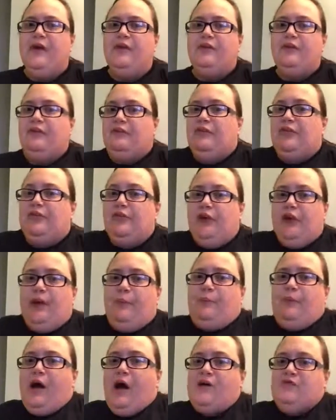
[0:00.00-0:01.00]
So if you're doing a
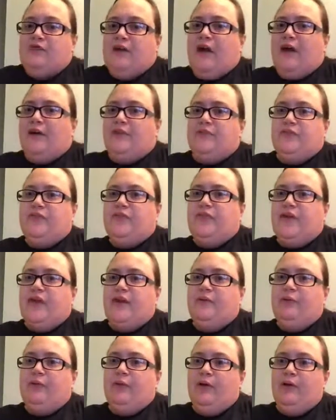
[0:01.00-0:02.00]
project
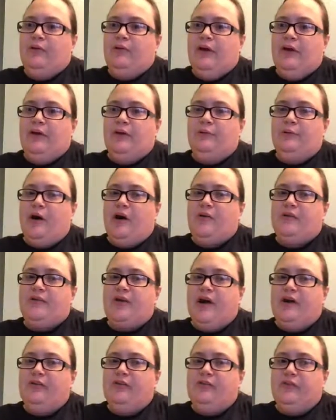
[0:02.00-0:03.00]
like where you need both
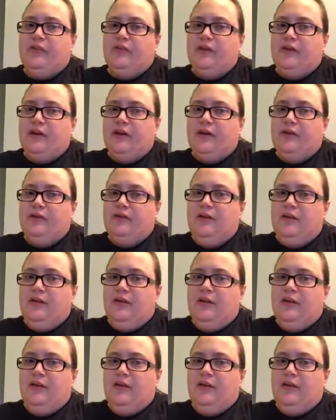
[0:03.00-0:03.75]
sides to look good,